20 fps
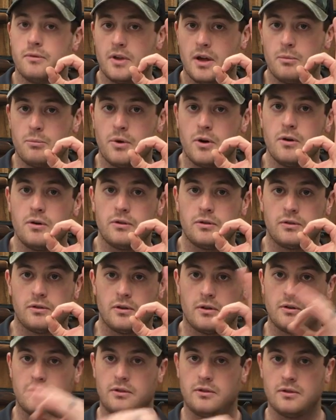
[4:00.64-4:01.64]
of that barrel
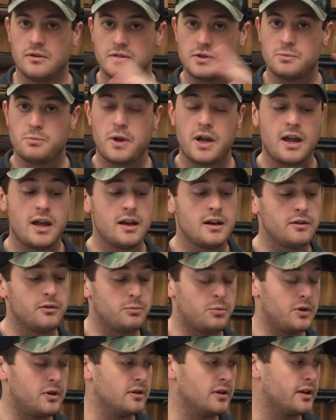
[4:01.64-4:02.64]
starts to expand. It's
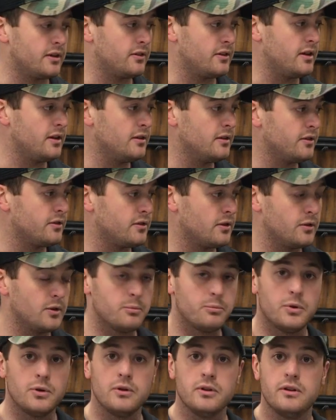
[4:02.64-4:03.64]
putting less English on the
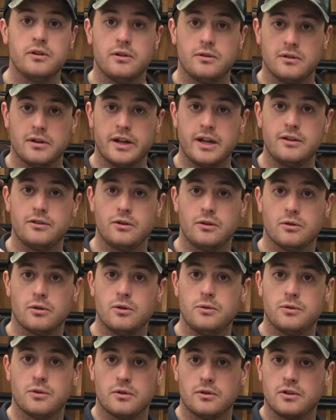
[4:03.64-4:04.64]
bullet. Those lands and
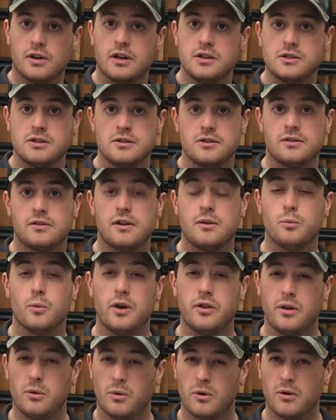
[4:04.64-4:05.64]
grooves aren't touching the same
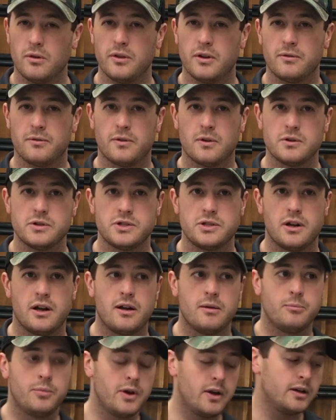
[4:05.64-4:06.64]
way they were on that first
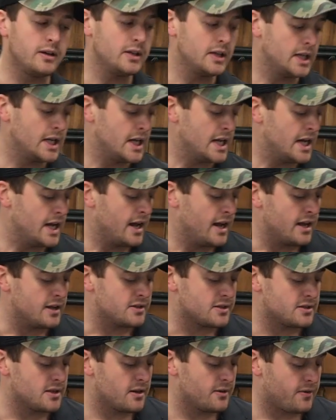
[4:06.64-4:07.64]
shot. But
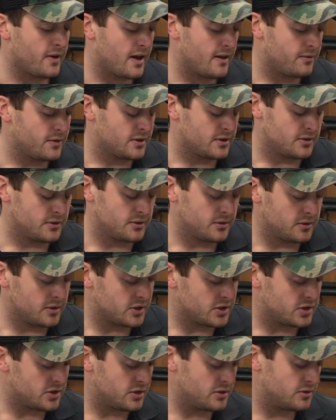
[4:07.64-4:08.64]
instead of having to
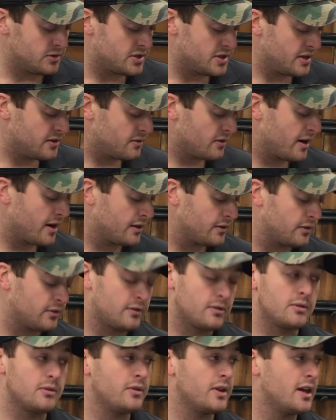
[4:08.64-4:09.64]
shoot 10 rounds
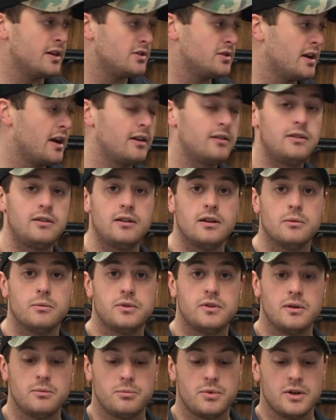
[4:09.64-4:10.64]
through that chassis gun
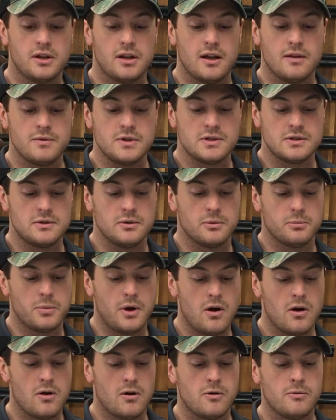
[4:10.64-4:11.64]
with that big heavy steel
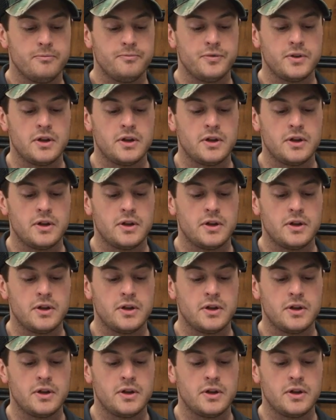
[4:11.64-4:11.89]
barrel